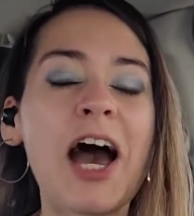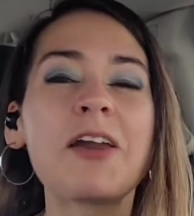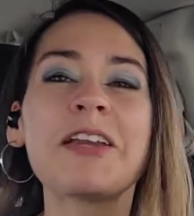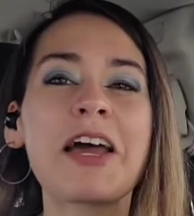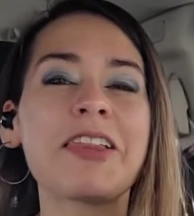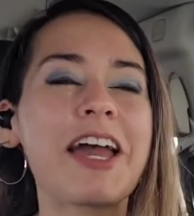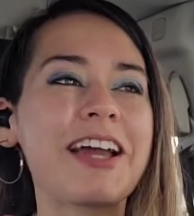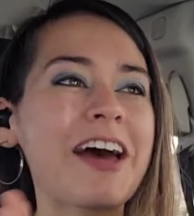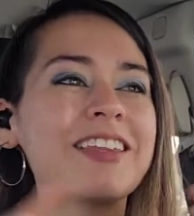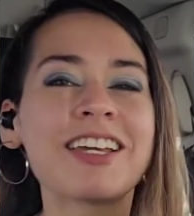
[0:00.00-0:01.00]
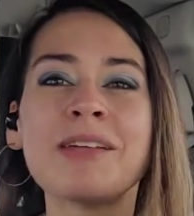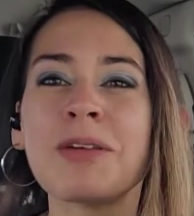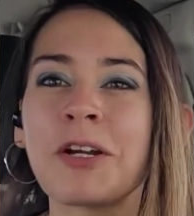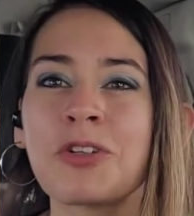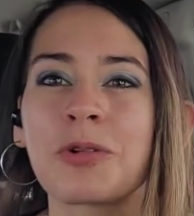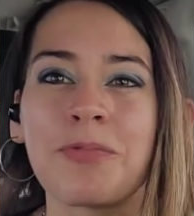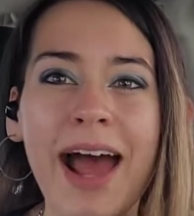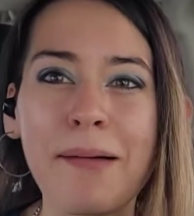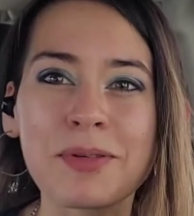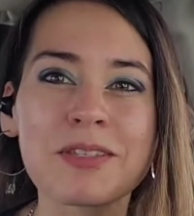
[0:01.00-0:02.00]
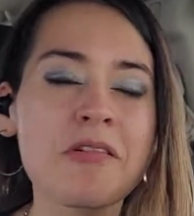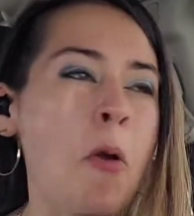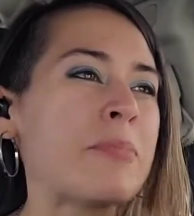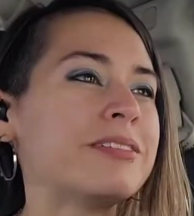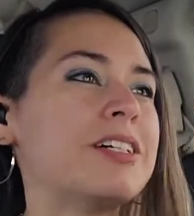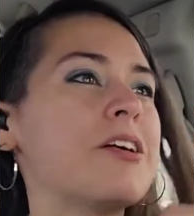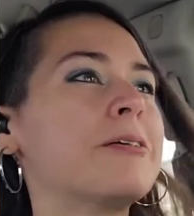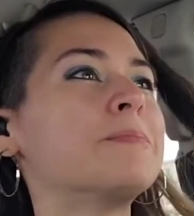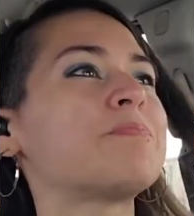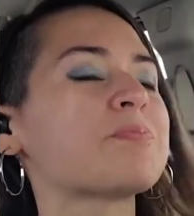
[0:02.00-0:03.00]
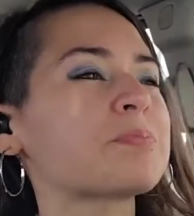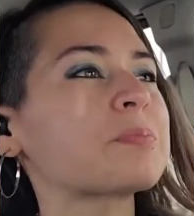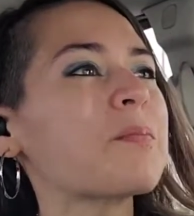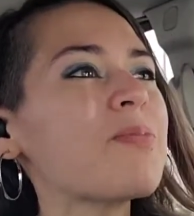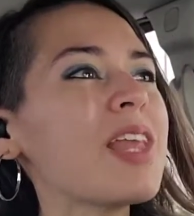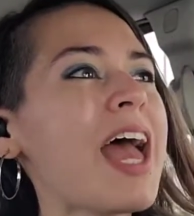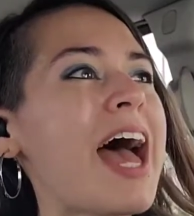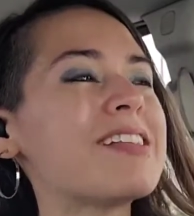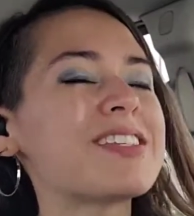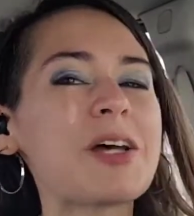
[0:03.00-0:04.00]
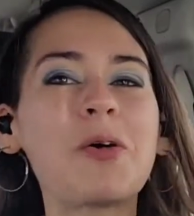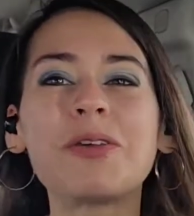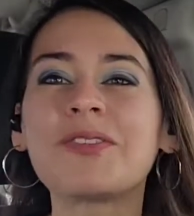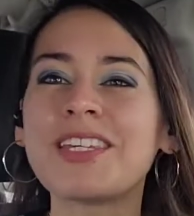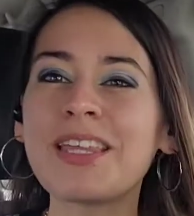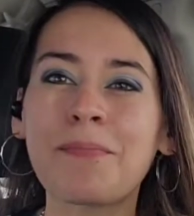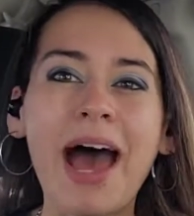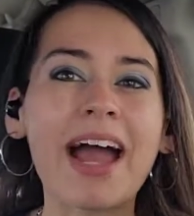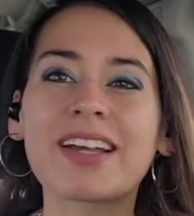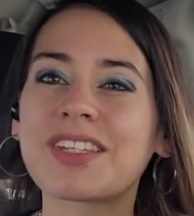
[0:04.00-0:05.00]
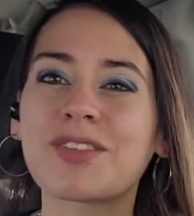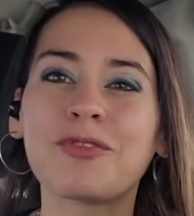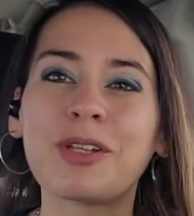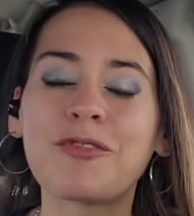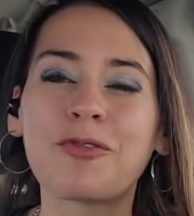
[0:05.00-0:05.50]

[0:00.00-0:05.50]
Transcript: How did I keep that under wraps, you know? And so you see the back as it's fully